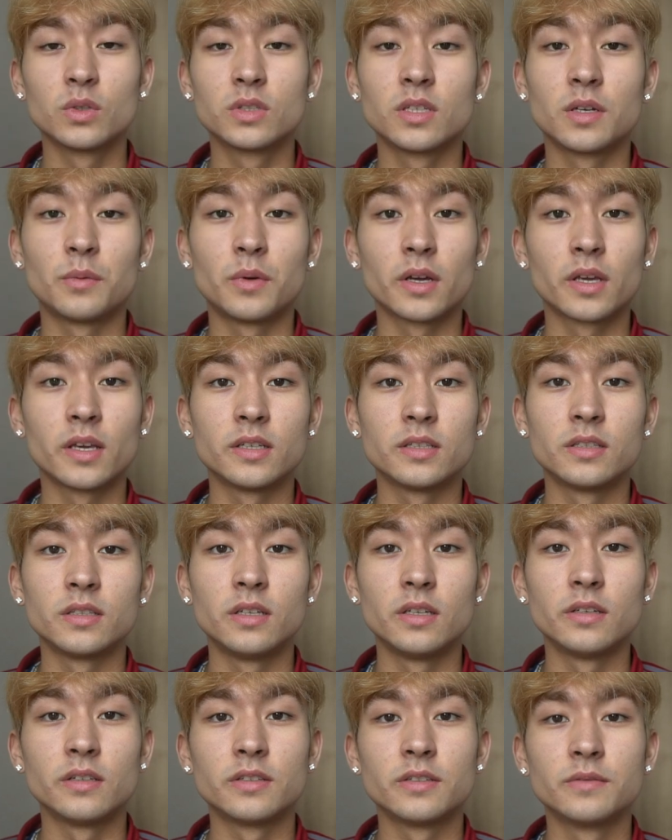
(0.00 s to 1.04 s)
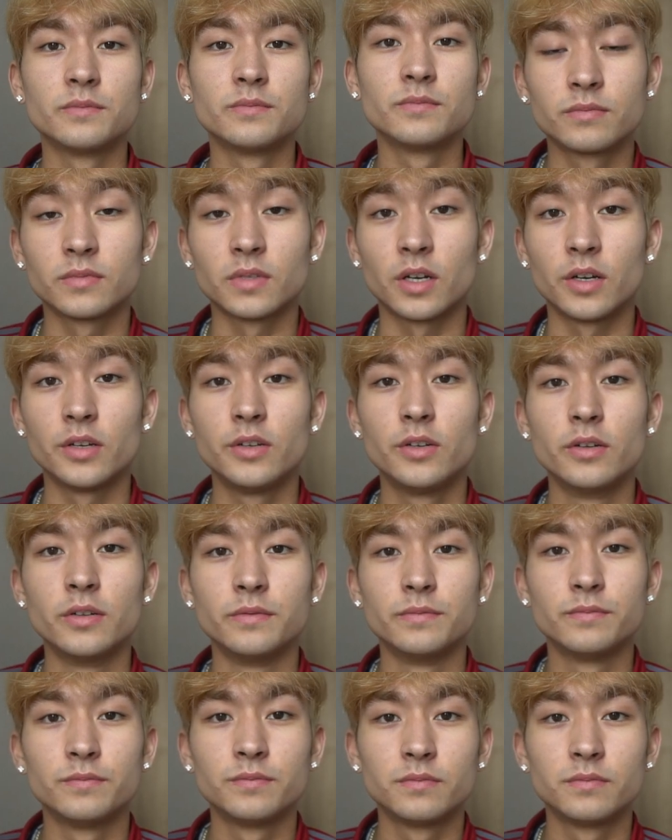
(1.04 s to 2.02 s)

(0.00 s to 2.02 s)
What's up, my quesadillas? How are you doing?